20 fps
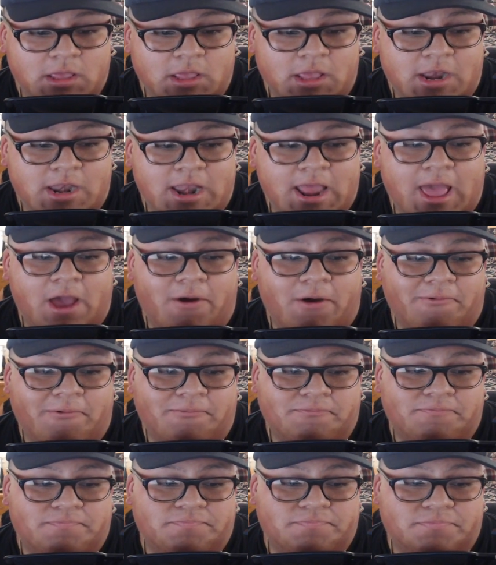Now,
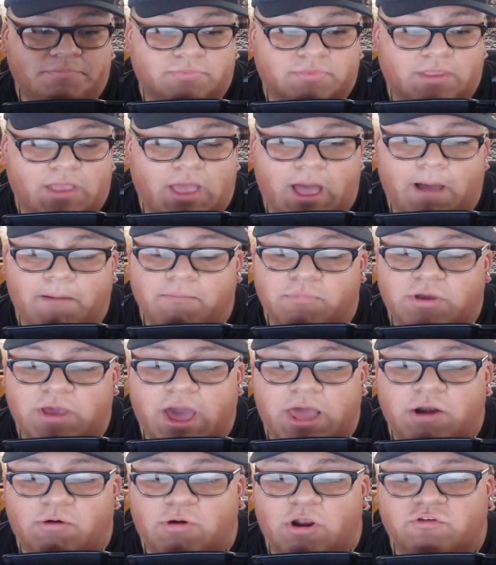I'm
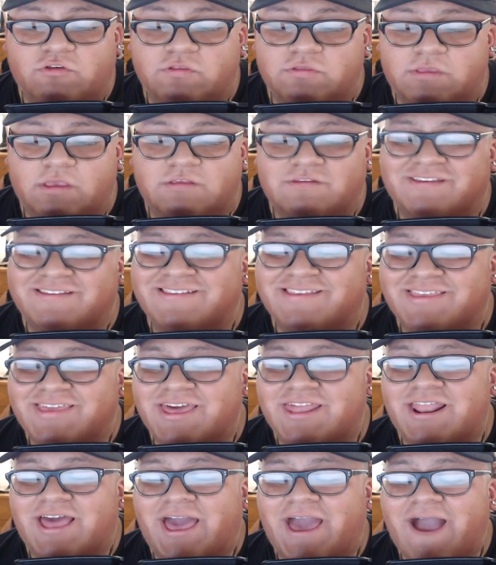kind of rushing things because,
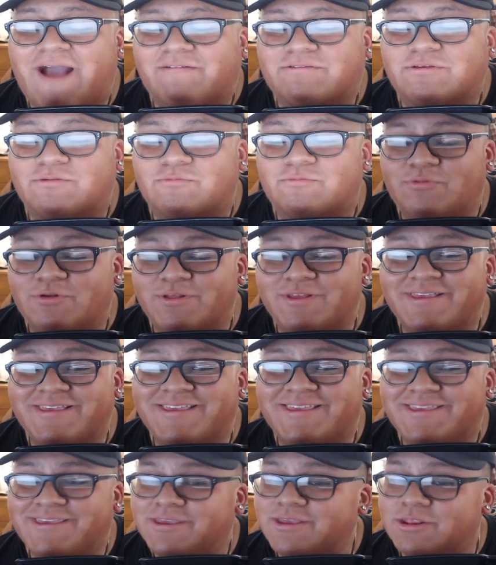again, I have to really,
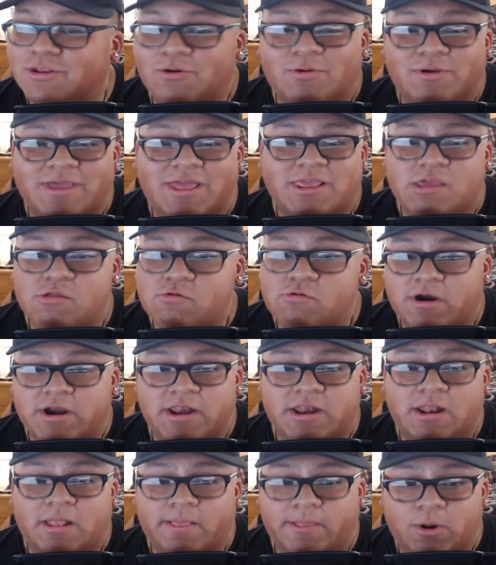you know, again, get ready
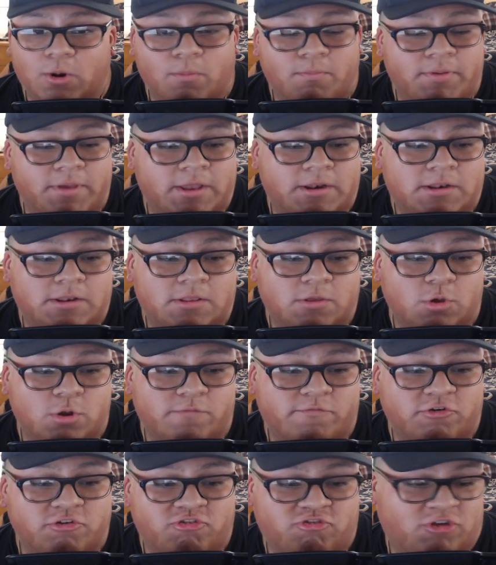in a little bit to go to
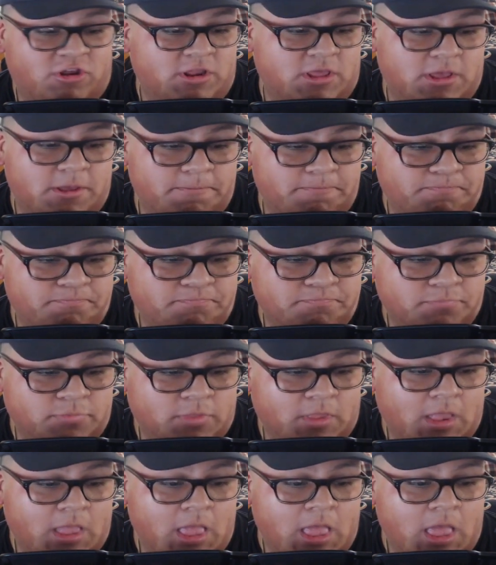Virginia.
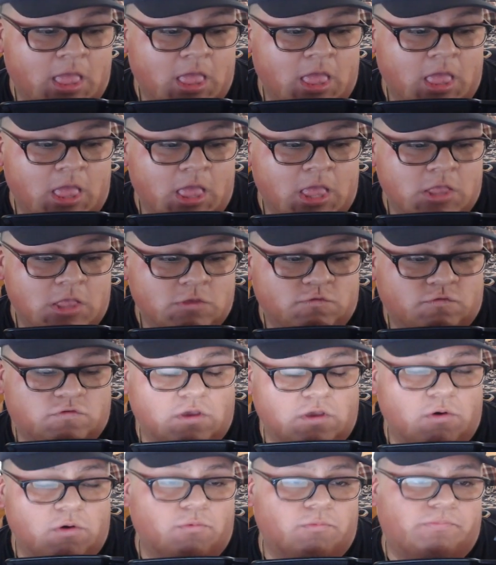
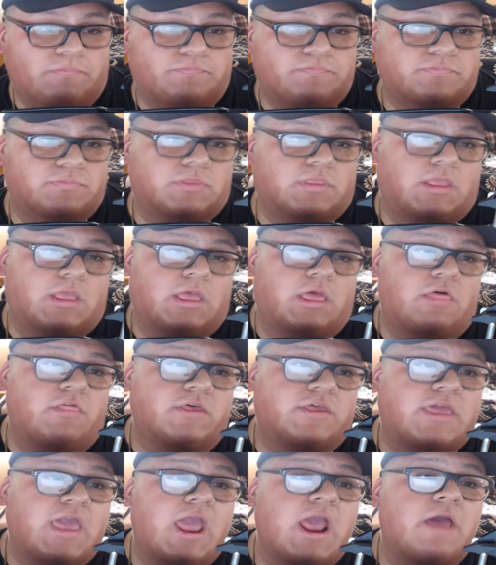So,
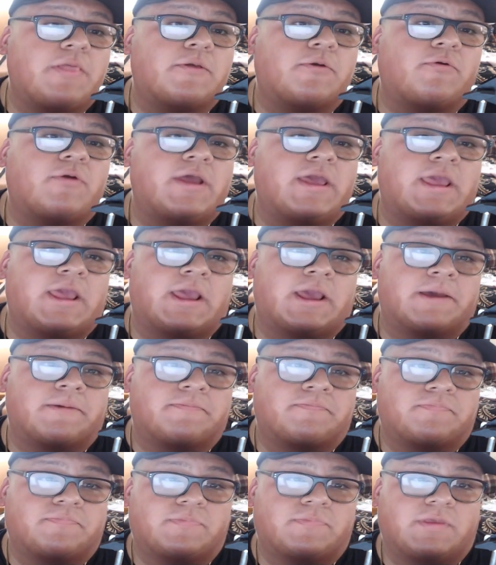the King of the Ring
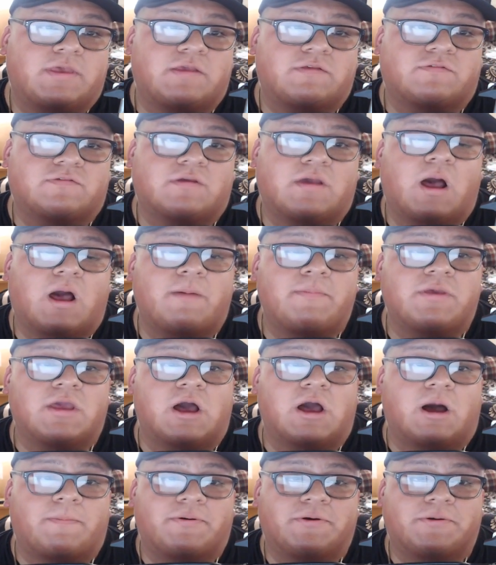is coming
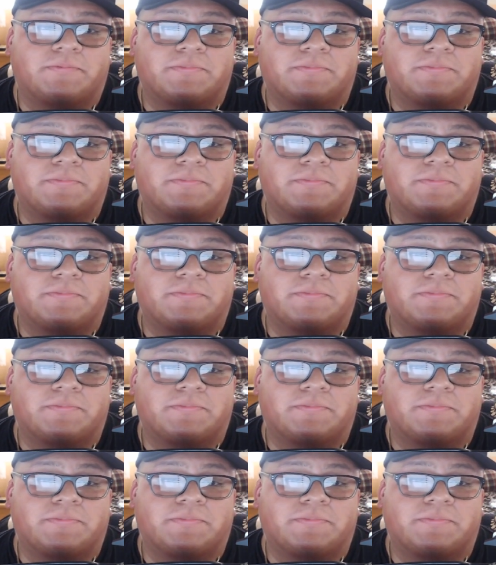up.